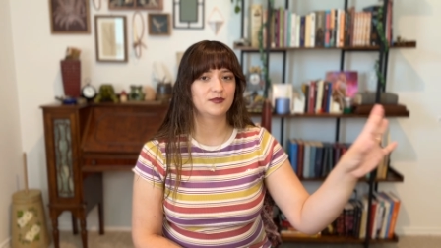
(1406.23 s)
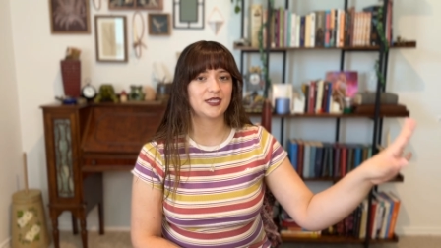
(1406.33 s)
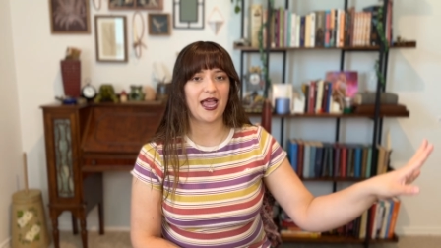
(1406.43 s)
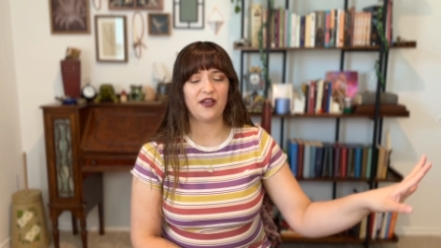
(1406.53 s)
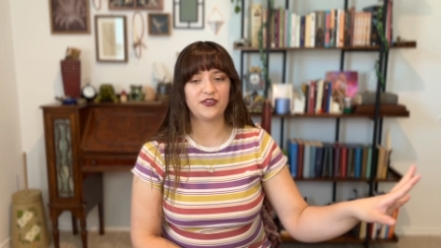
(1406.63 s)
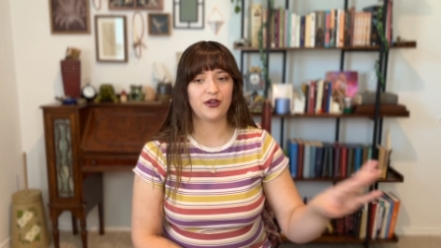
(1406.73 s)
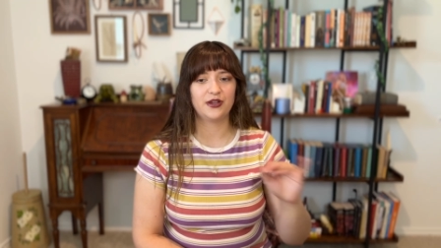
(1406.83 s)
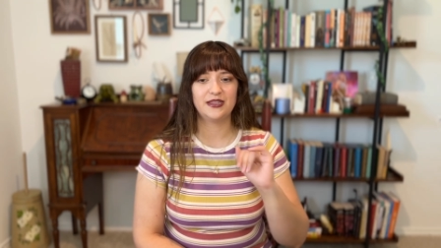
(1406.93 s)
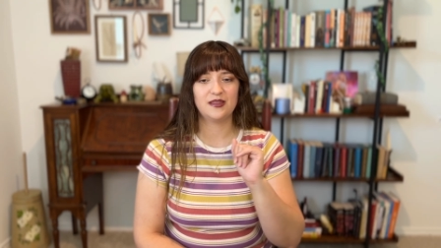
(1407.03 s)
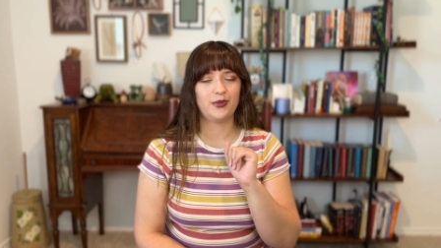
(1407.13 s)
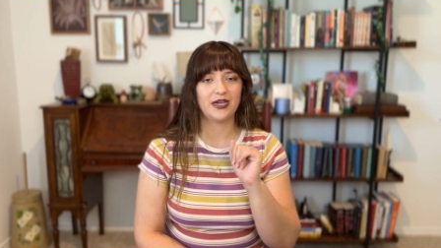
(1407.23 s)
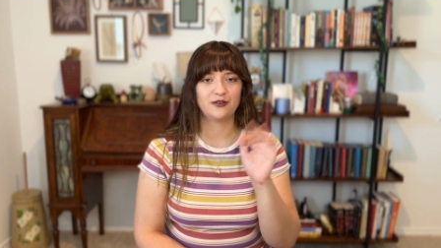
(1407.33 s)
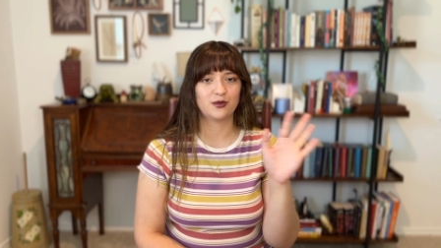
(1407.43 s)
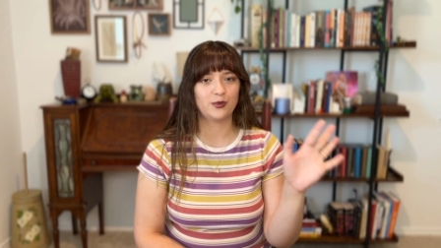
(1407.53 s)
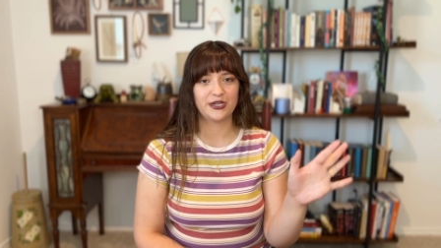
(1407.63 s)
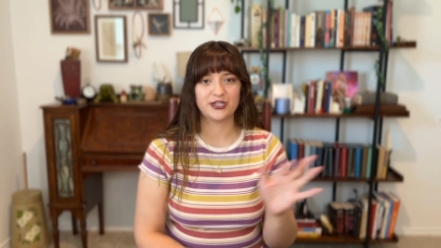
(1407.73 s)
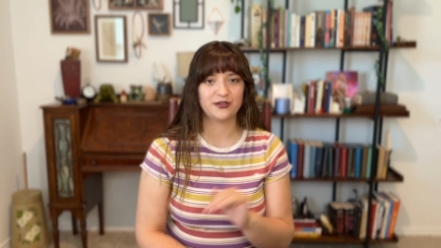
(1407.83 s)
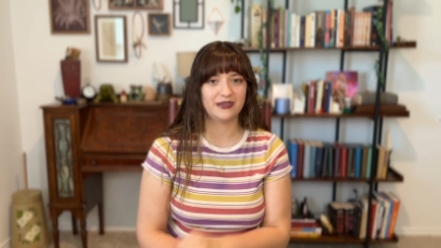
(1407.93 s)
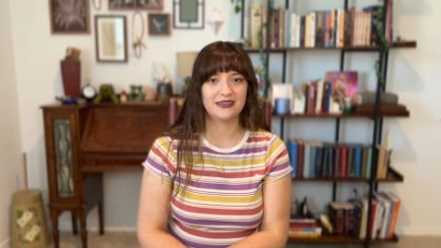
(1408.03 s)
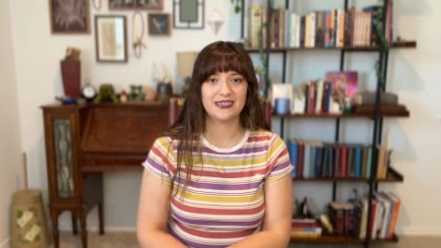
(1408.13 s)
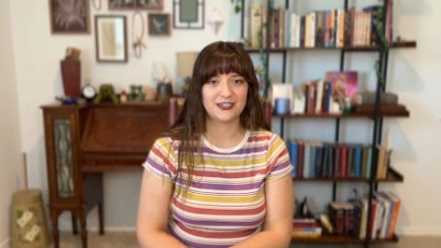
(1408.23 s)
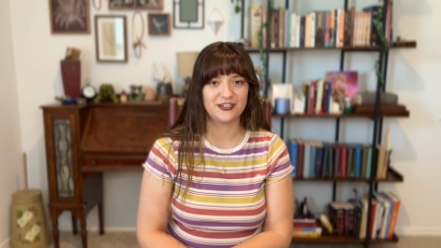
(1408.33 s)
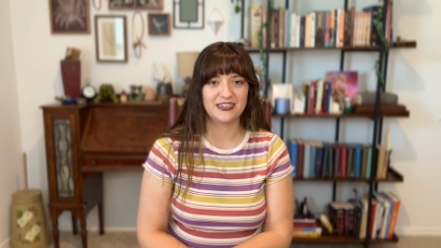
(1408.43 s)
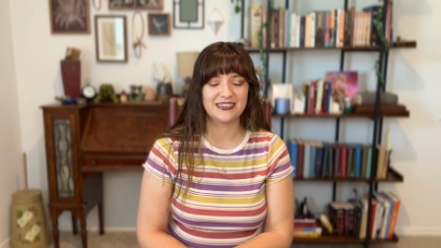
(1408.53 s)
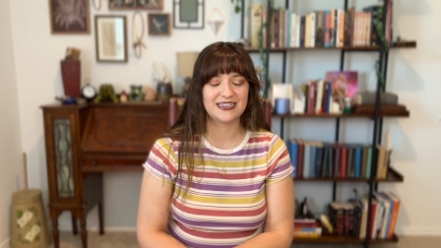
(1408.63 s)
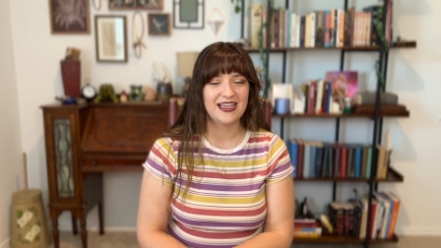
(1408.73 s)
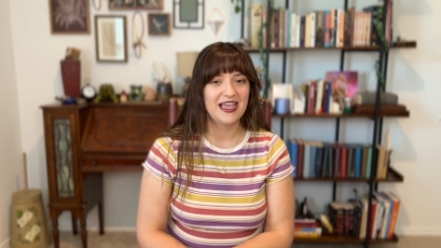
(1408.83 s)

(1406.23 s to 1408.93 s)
to have it on in the background while you're doing the dishes.